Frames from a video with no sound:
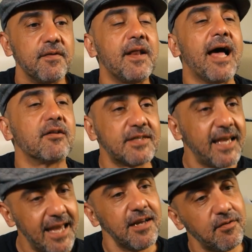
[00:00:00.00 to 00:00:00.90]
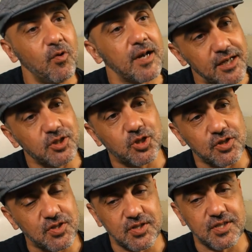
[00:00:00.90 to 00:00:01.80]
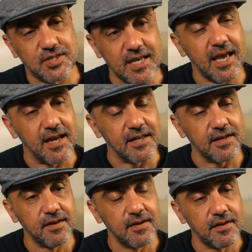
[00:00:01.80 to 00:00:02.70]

Now take what I just said.